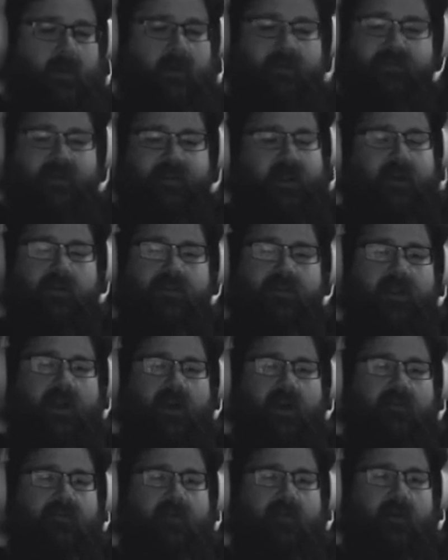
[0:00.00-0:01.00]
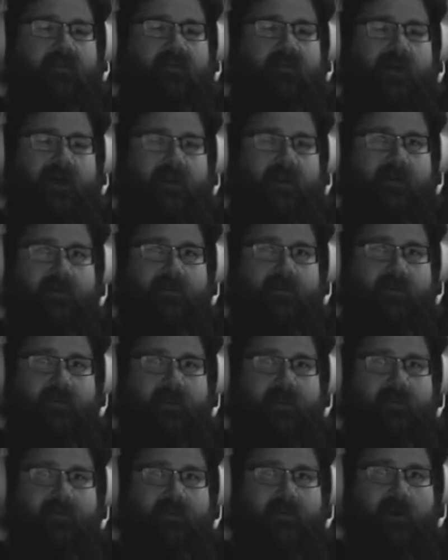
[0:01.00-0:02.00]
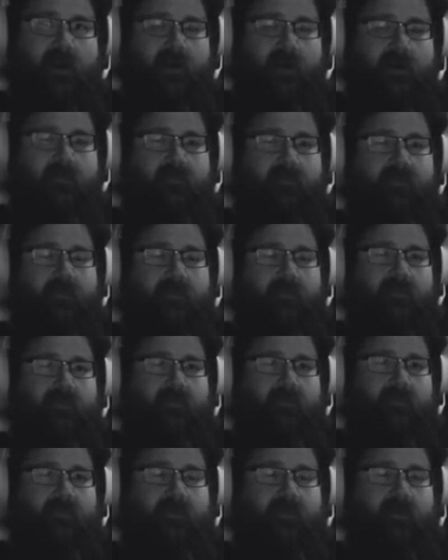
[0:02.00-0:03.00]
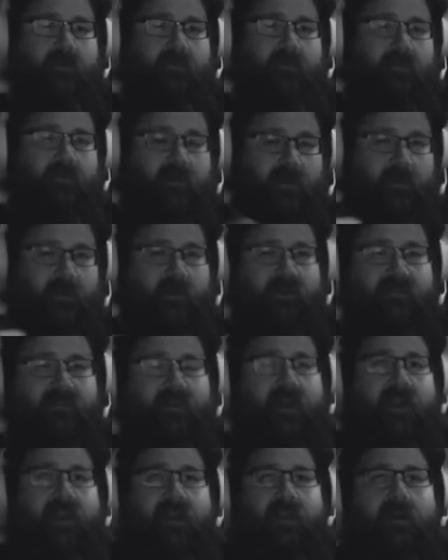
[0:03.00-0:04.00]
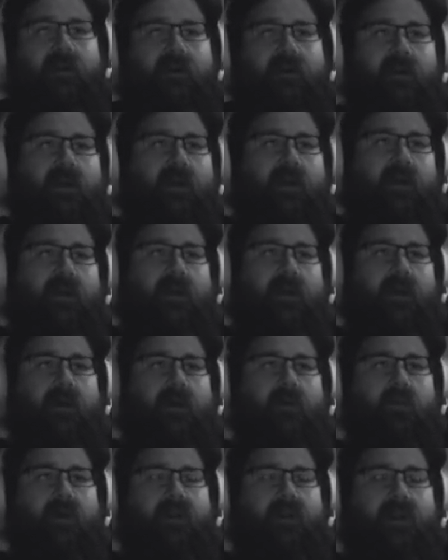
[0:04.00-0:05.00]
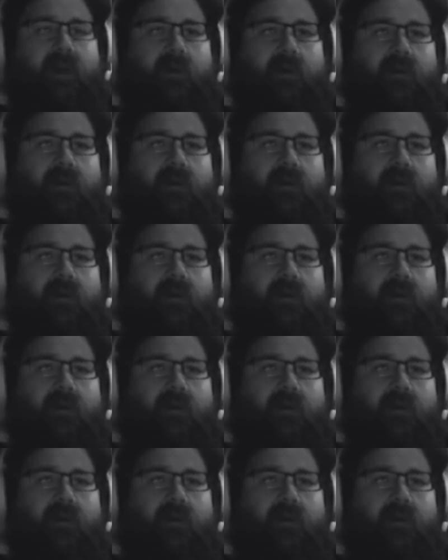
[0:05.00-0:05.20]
See, I don't think our forefathers for the USA here, when they